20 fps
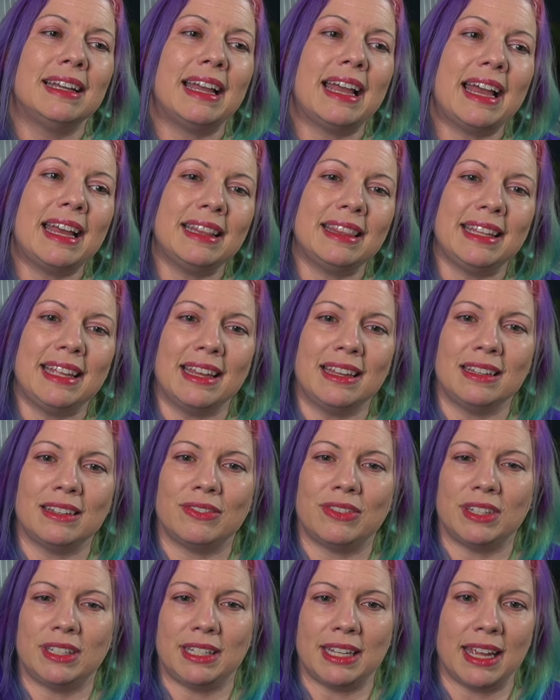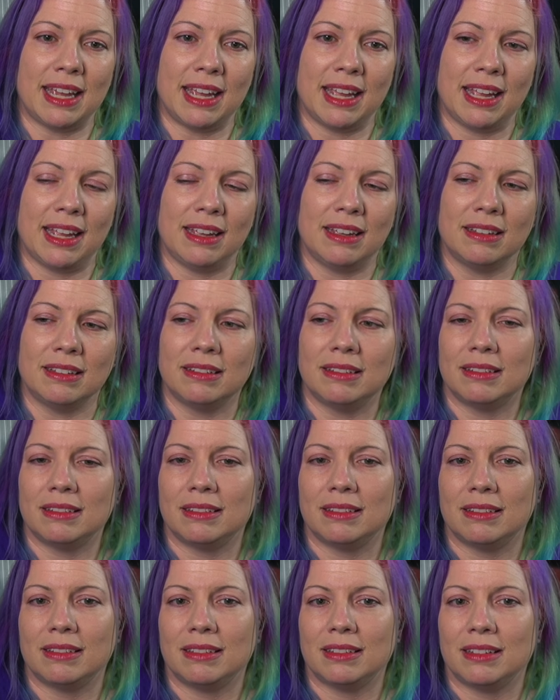At the end of the day,
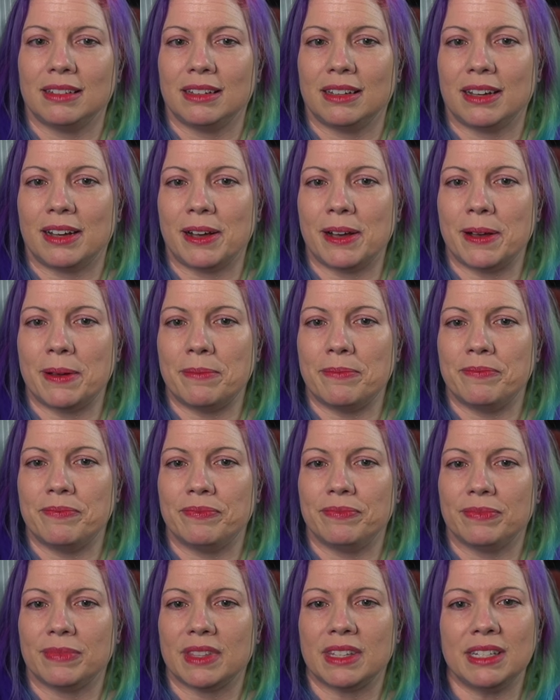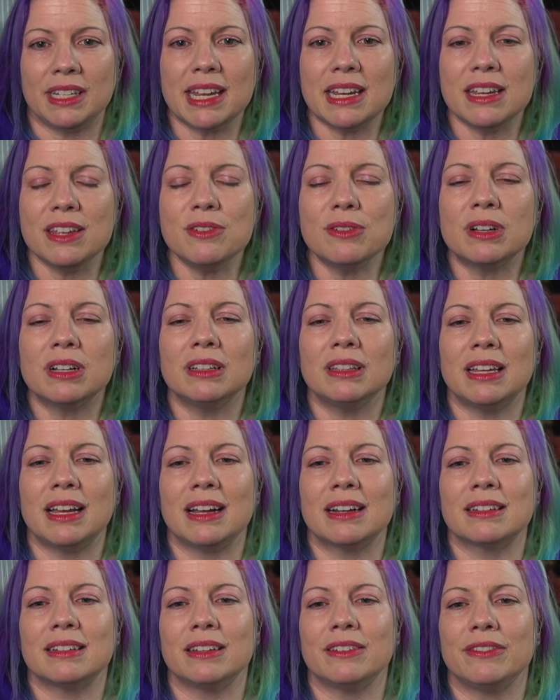the data you
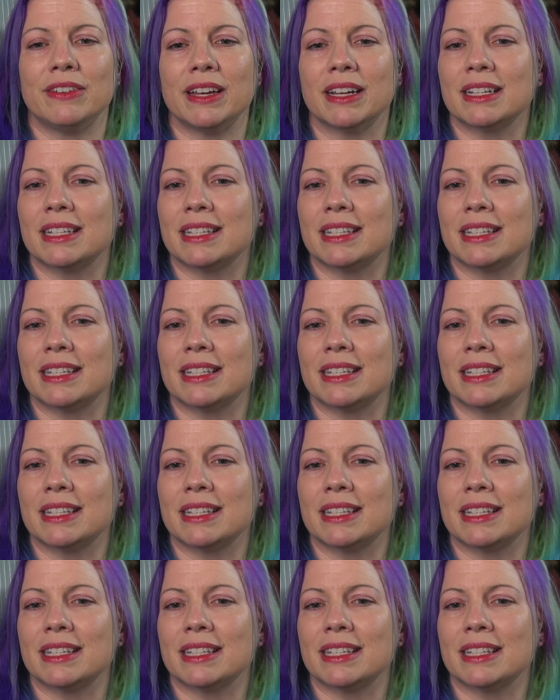collect affects